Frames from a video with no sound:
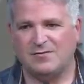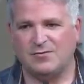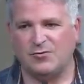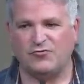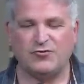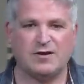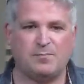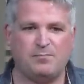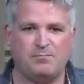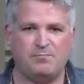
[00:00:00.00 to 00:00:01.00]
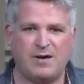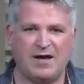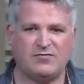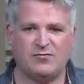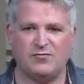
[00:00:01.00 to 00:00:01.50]
Little trick
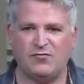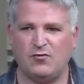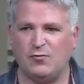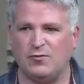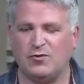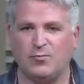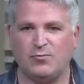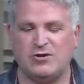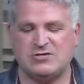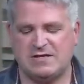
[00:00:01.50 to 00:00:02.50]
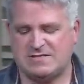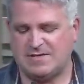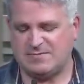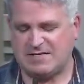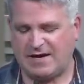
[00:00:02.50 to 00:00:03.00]
pastors do when they're preaching
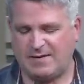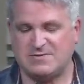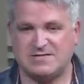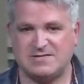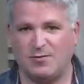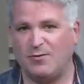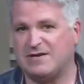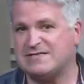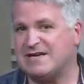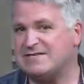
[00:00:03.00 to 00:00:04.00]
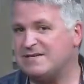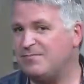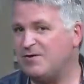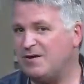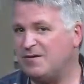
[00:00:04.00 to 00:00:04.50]
sometimes is they want to say
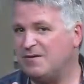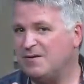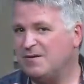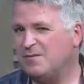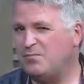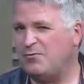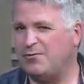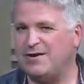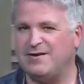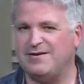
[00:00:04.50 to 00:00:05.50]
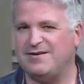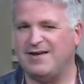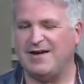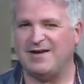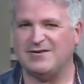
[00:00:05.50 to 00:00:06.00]
something pointed
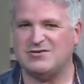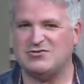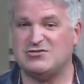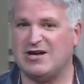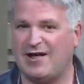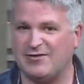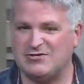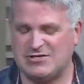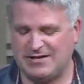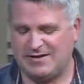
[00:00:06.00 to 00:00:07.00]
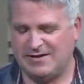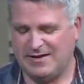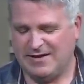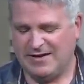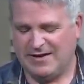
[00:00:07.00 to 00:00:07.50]
and challenging.
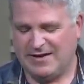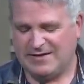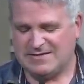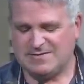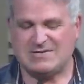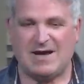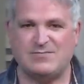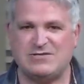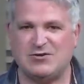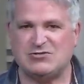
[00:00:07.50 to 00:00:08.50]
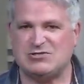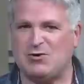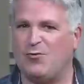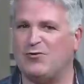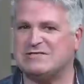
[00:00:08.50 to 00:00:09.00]
Sometimes they'll just
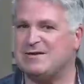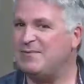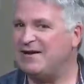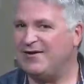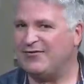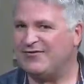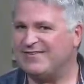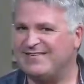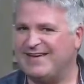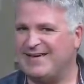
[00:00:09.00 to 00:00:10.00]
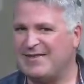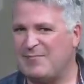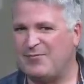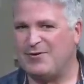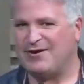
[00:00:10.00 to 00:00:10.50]
quote somebody else saying
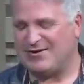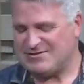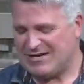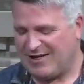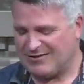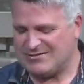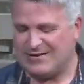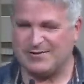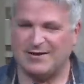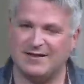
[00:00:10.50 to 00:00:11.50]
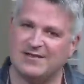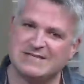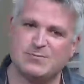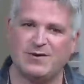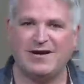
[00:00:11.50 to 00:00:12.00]
that pointed and challenging thing, and
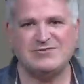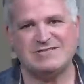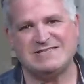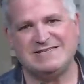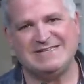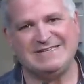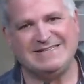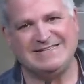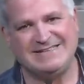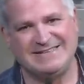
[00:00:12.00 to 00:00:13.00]
that's what I just did.